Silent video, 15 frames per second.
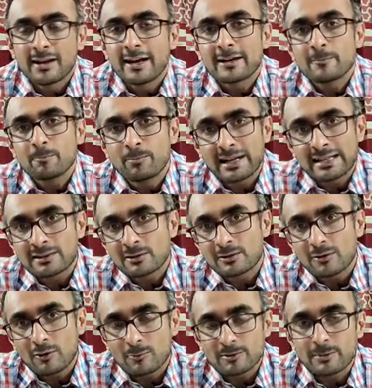and breath
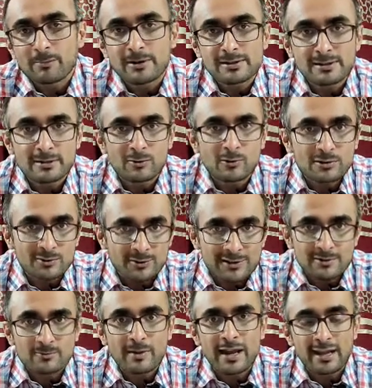of the person also
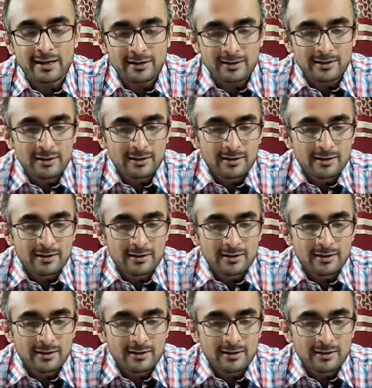smell